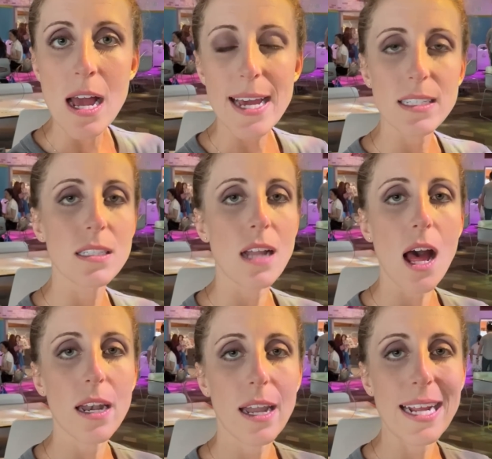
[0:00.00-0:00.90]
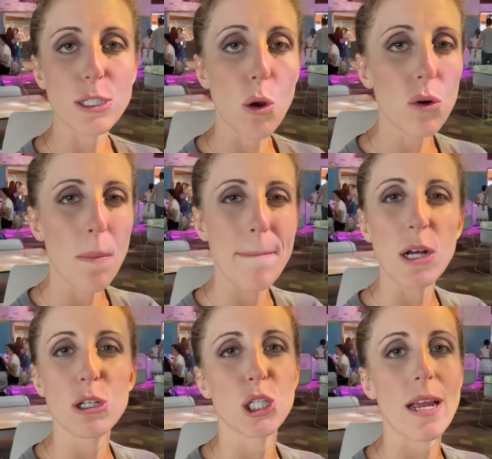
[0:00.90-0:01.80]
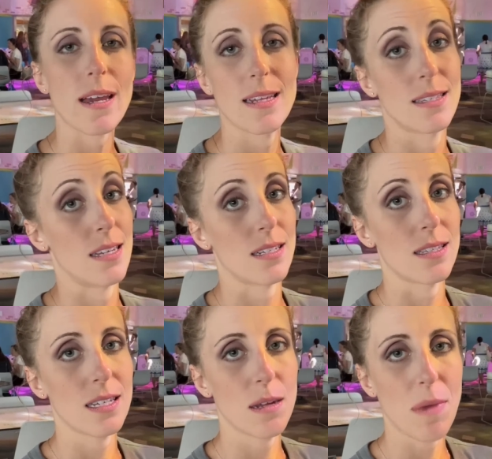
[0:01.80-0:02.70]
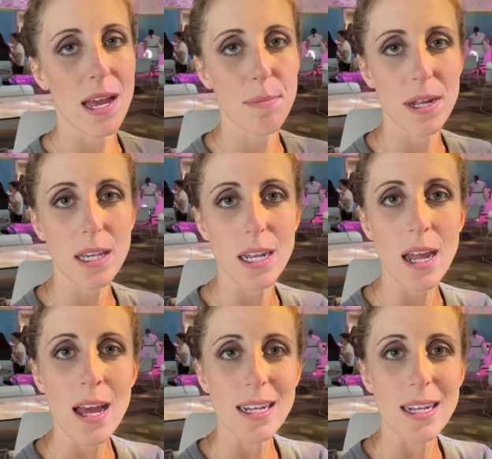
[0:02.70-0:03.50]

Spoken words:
It is not a total milkshake consistency, in my opinion.